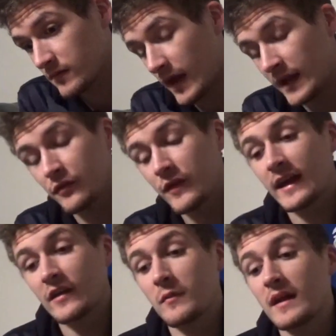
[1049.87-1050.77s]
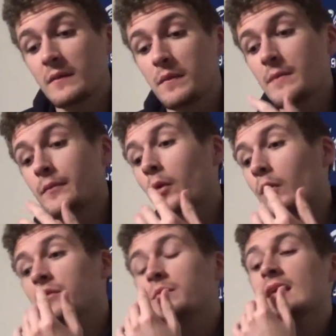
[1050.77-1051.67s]
I didn't think as many people
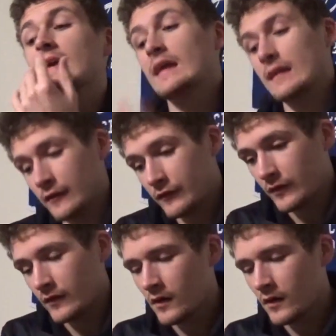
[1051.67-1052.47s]
would be in it.